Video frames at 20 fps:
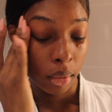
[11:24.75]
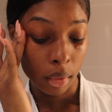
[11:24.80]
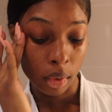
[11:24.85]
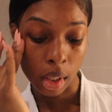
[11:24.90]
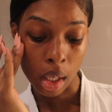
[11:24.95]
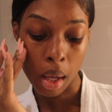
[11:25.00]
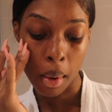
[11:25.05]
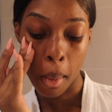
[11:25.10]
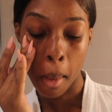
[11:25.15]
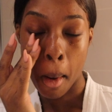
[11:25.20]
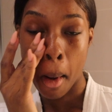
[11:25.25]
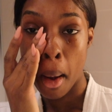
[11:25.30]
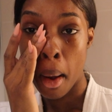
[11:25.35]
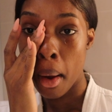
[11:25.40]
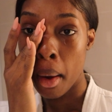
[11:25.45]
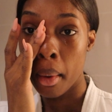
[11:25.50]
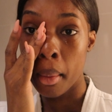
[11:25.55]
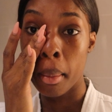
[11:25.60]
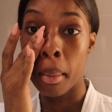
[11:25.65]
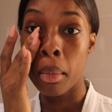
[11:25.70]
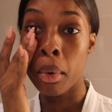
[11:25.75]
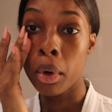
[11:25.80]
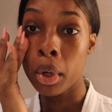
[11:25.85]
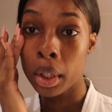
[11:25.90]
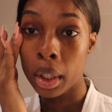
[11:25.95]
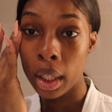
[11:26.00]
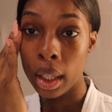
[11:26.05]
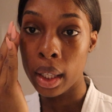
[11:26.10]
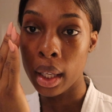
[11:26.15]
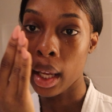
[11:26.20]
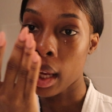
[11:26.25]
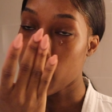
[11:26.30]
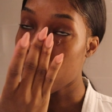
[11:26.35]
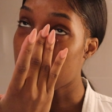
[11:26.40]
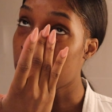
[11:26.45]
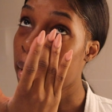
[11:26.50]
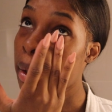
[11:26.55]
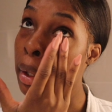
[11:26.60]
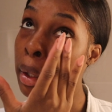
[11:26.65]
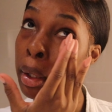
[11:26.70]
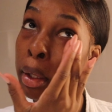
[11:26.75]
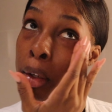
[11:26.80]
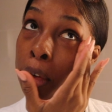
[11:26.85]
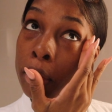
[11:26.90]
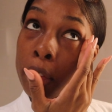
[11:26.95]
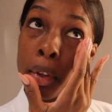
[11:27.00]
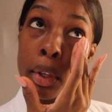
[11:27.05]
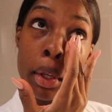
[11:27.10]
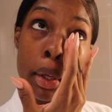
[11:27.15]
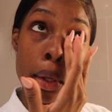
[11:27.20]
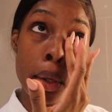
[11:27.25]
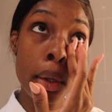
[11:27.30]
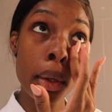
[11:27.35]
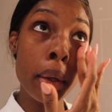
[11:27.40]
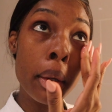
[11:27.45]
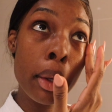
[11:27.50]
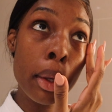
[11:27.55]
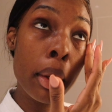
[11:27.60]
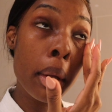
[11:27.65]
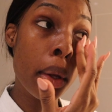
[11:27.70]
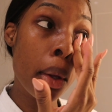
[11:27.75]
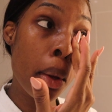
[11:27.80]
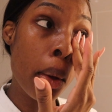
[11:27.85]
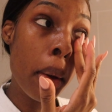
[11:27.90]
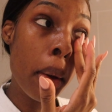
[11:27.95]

Yep. Morning and evening.